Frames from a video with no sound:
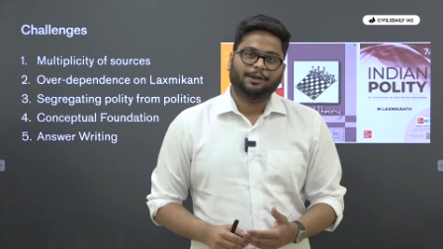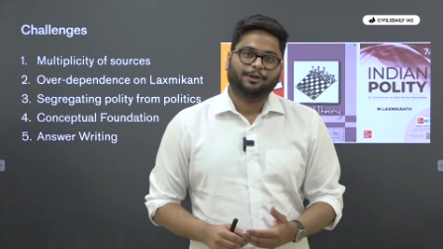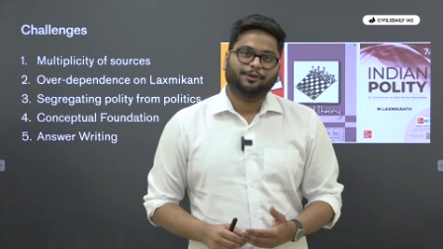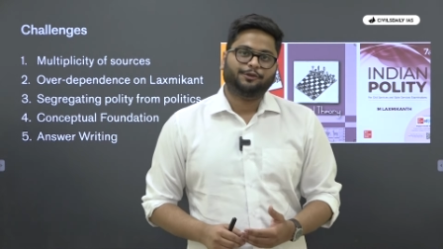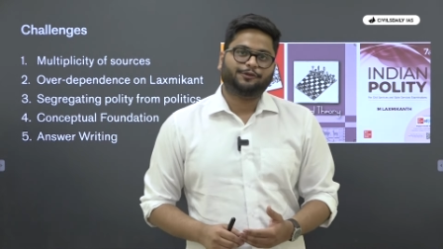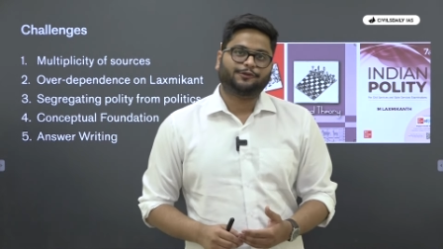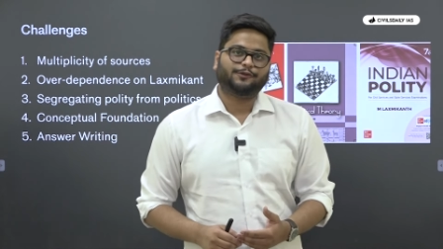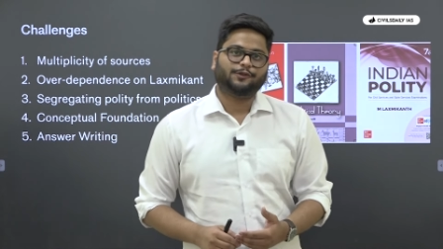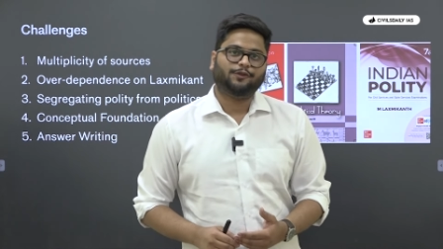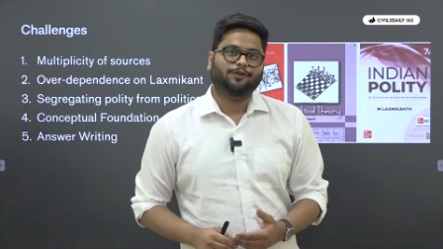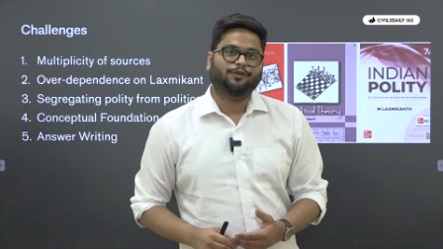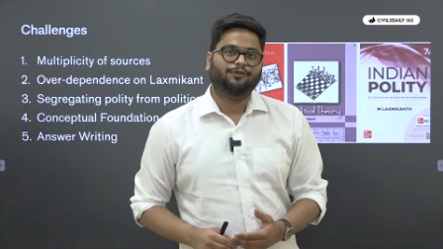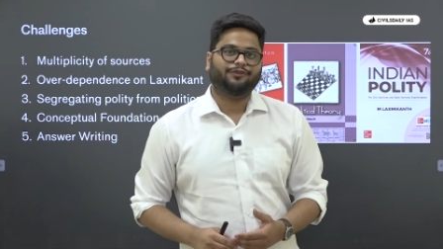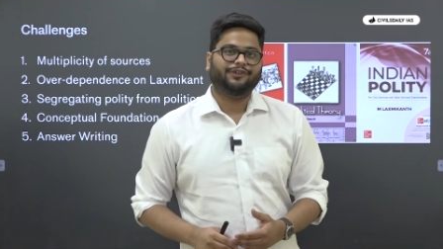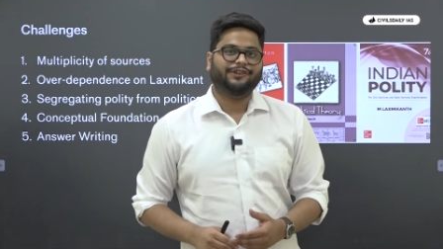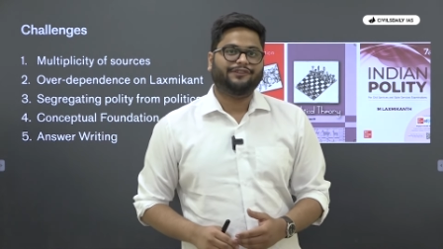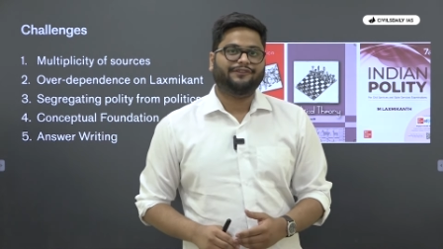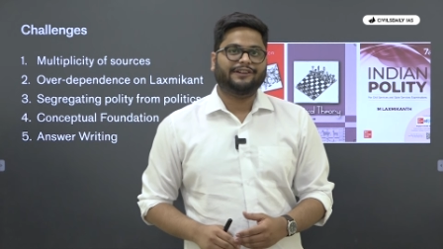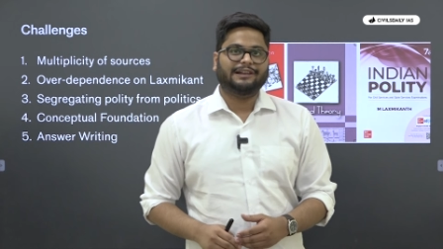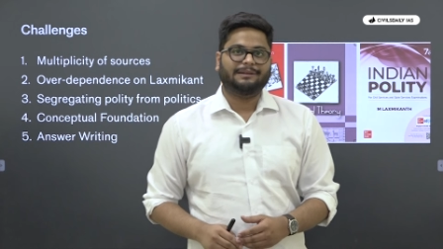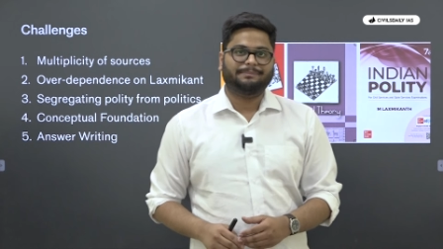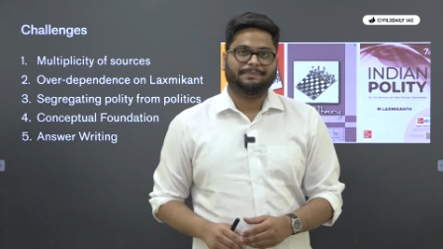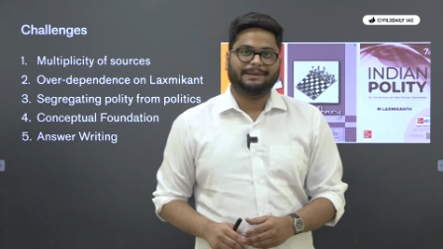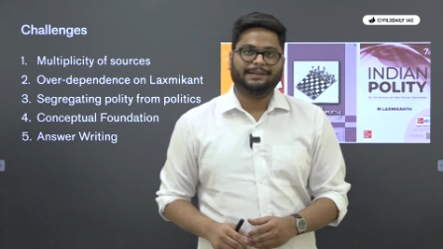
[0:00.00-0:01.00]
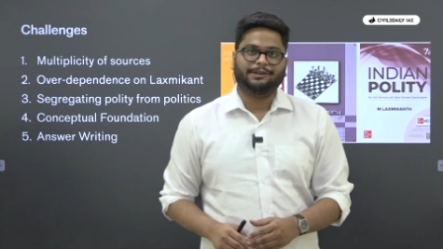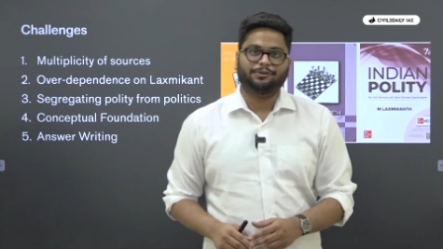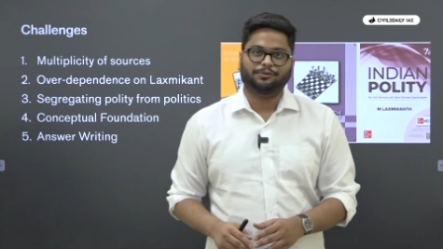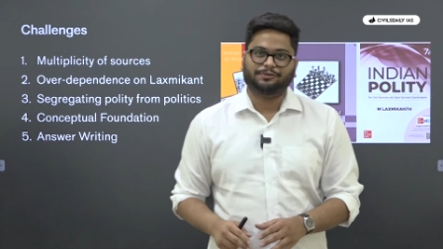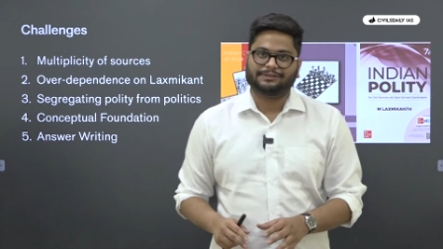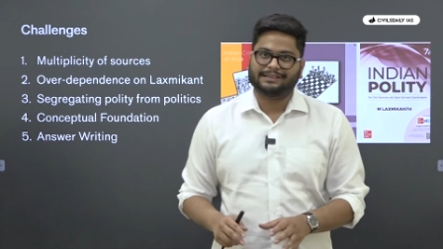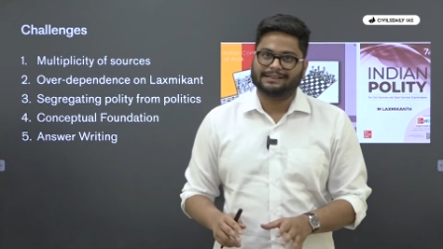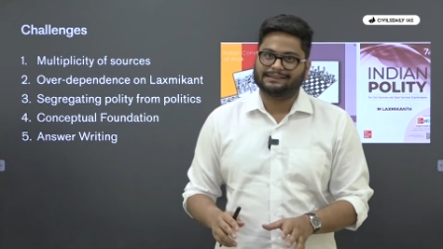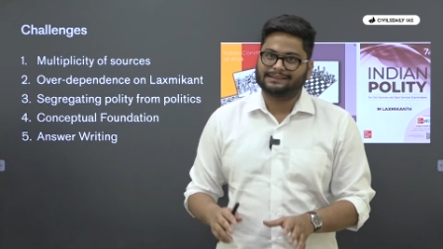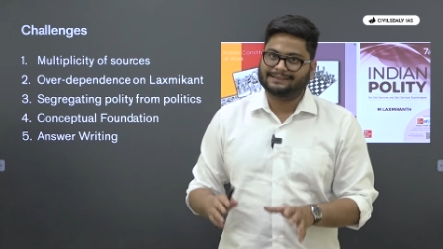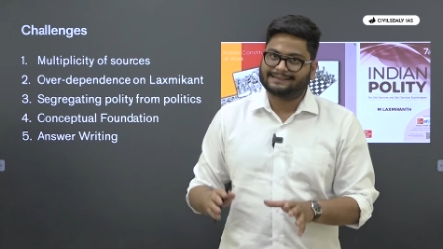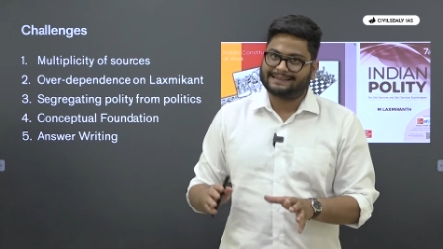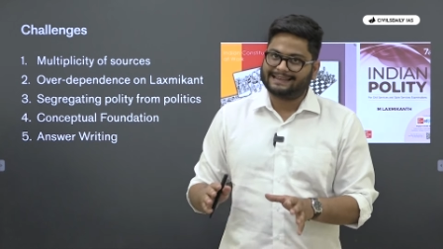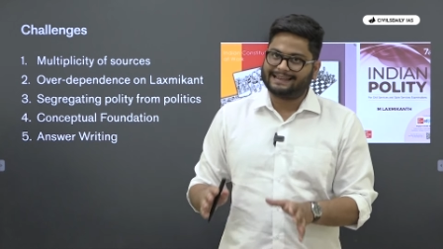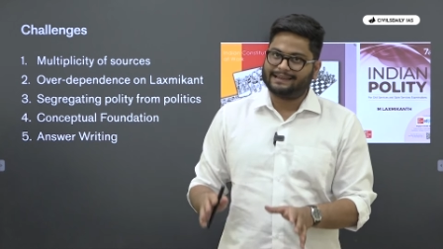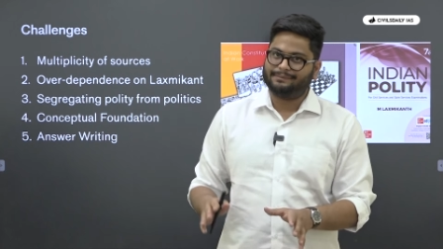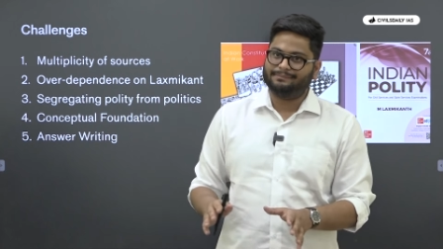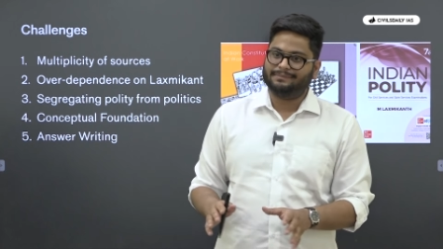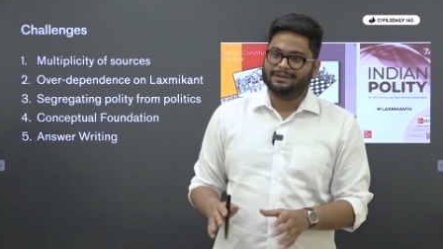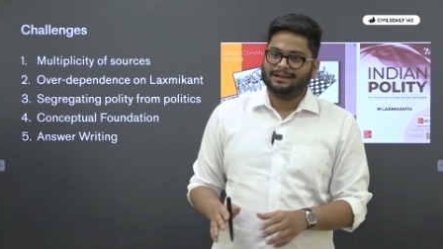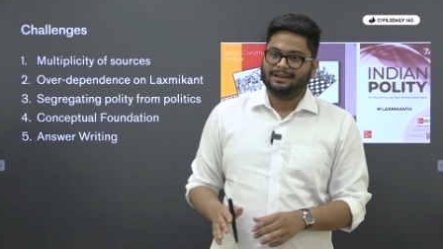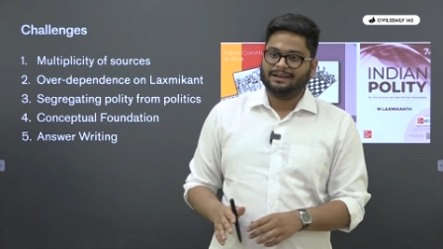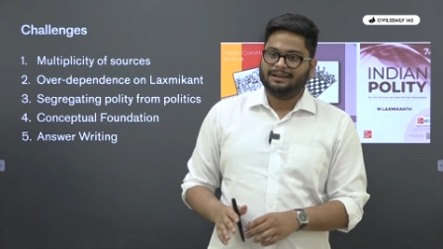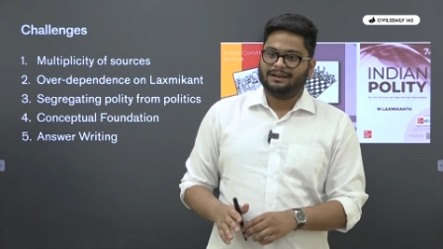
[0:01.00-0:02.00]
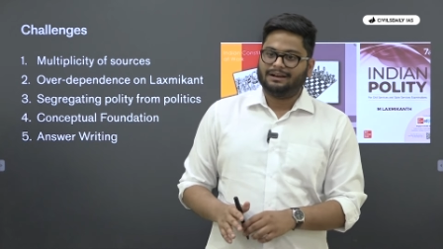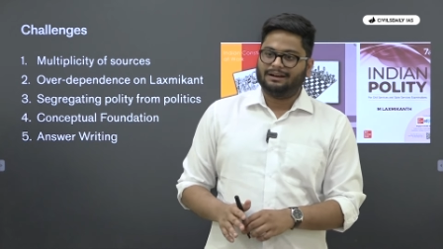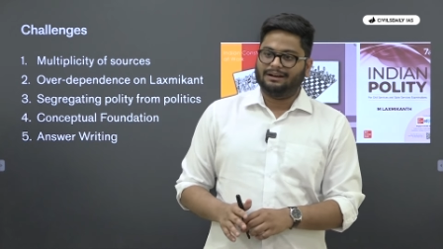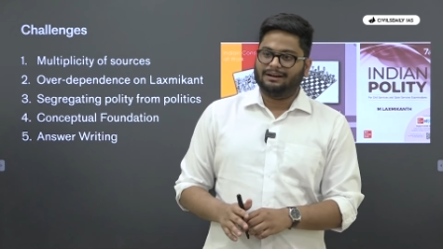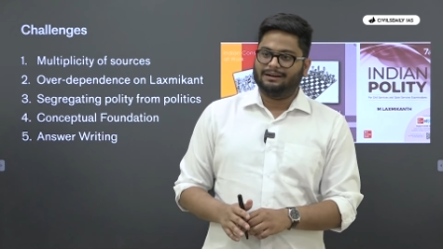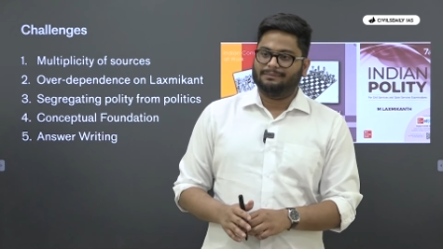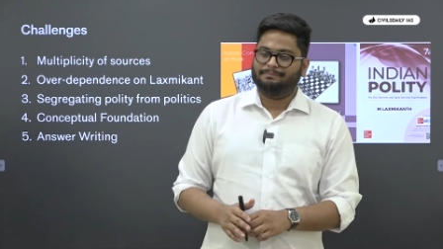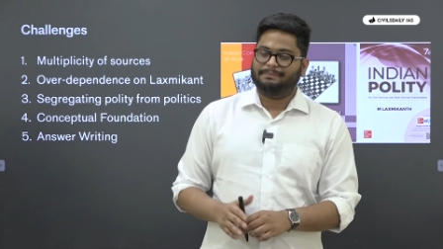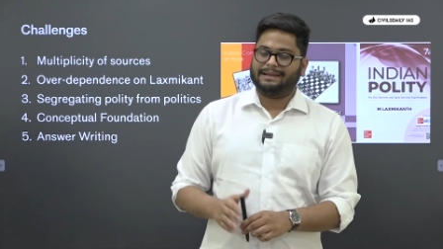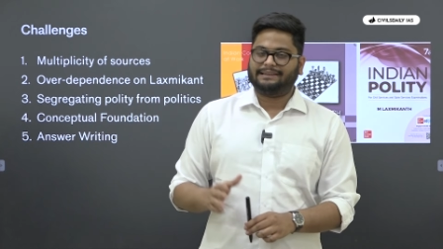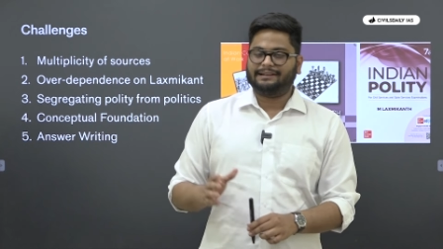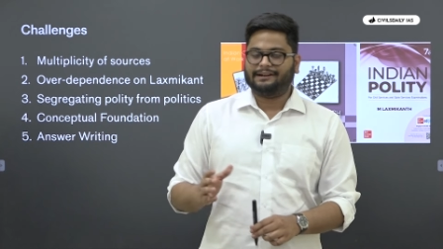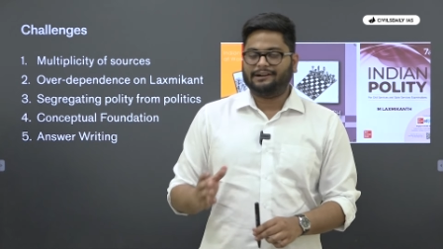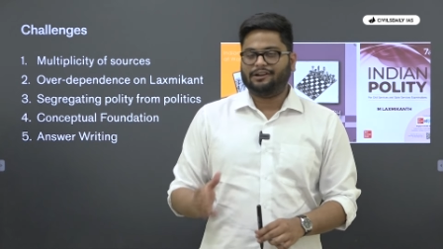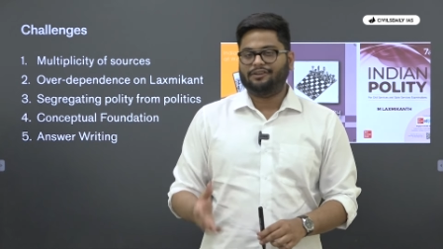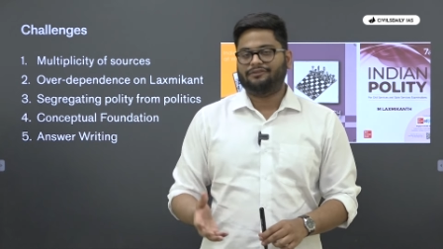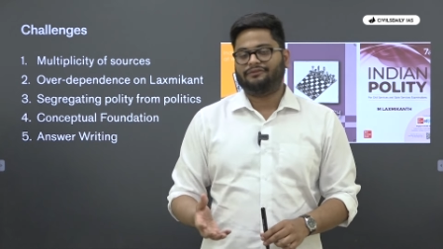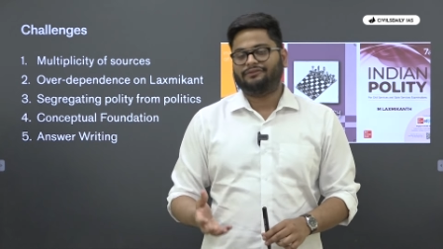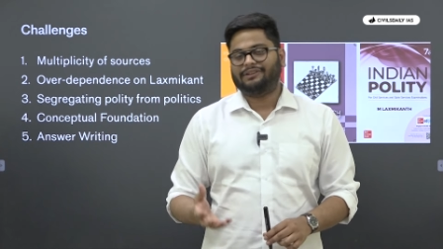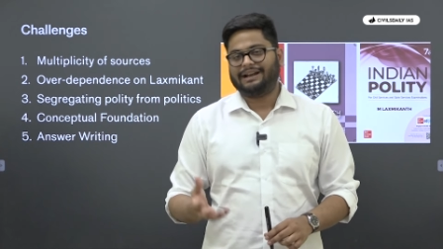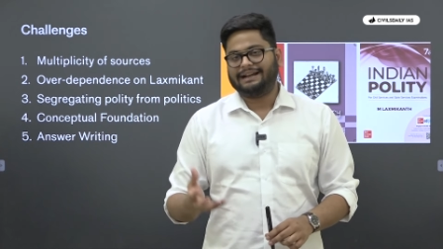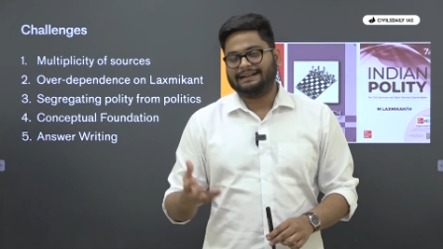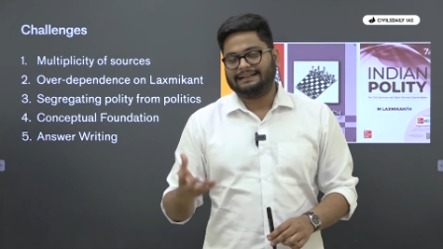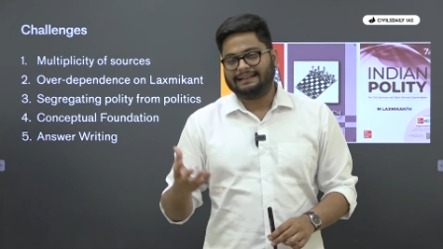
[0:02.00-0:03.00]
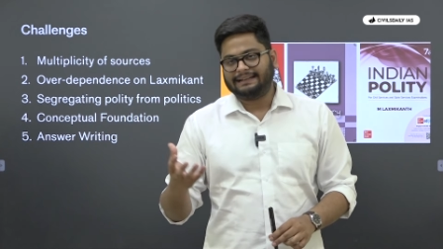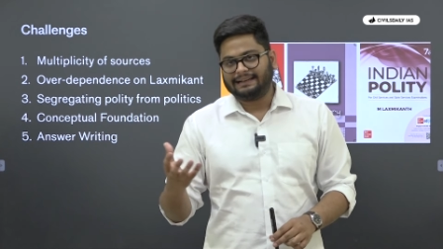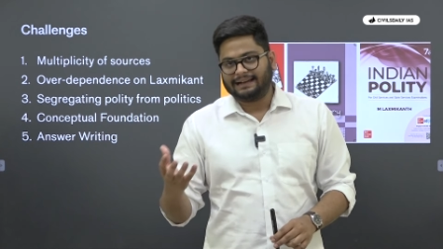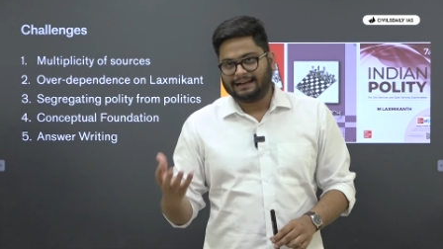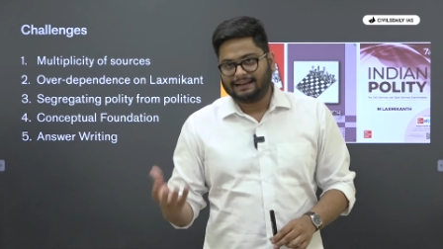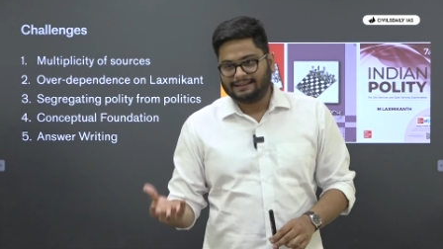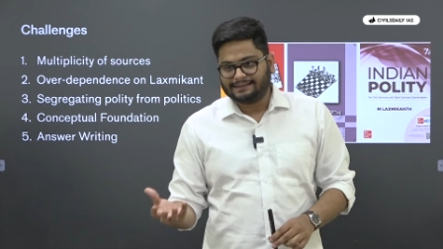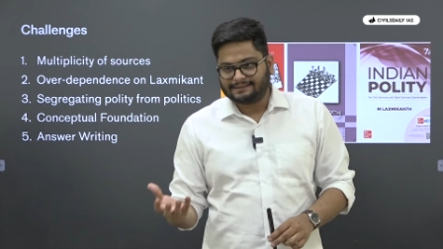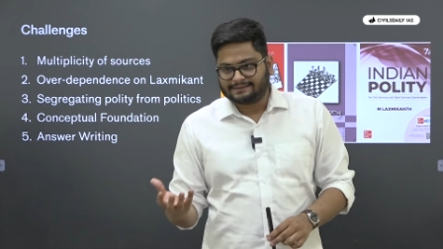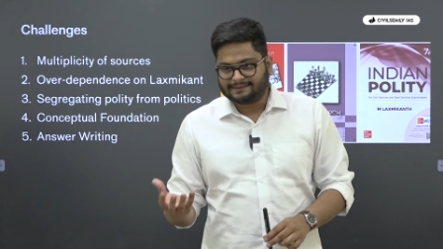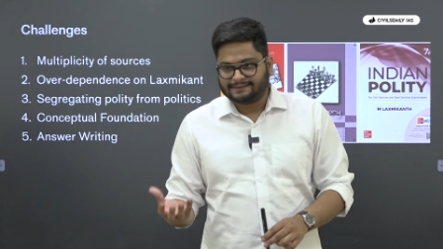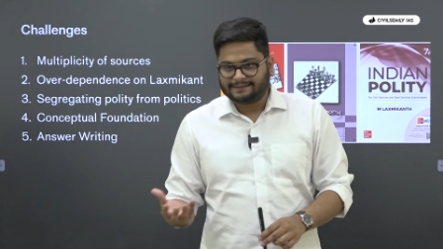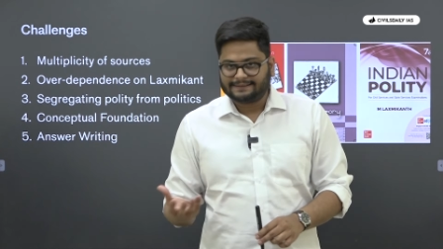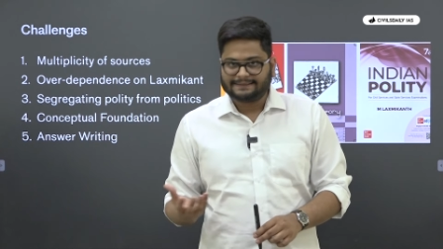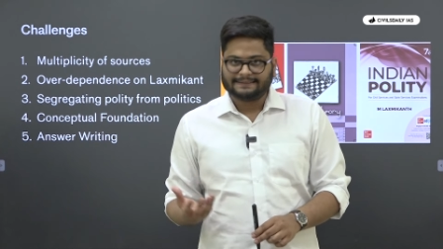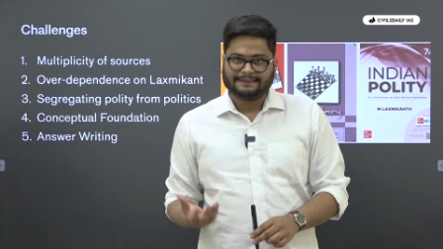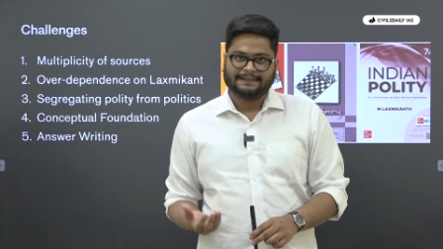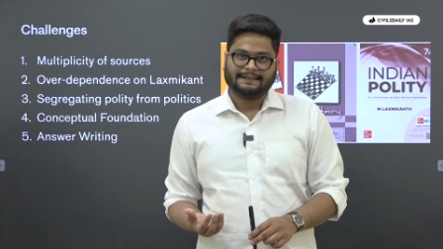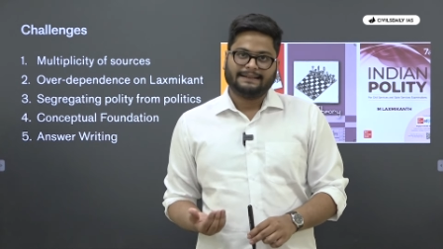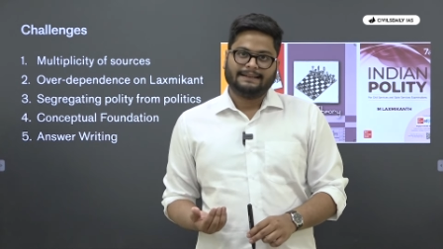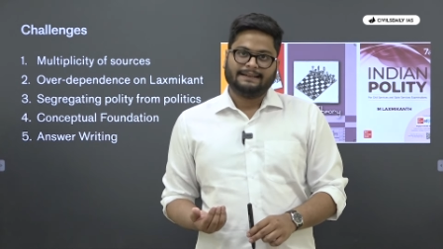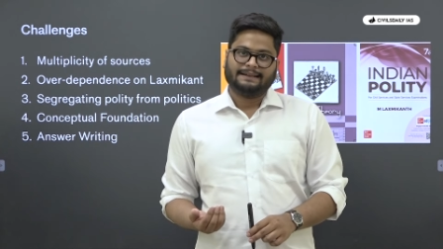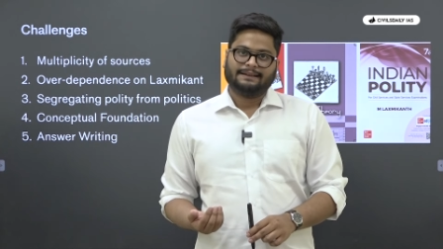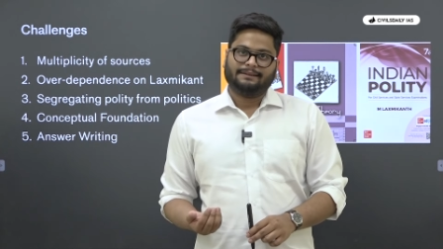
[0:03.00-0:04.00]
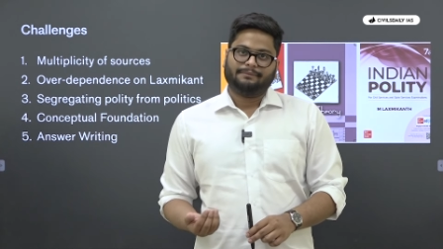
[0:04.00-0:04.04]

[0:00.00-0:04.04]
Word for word: So we will be using the same uh, method of writing answers.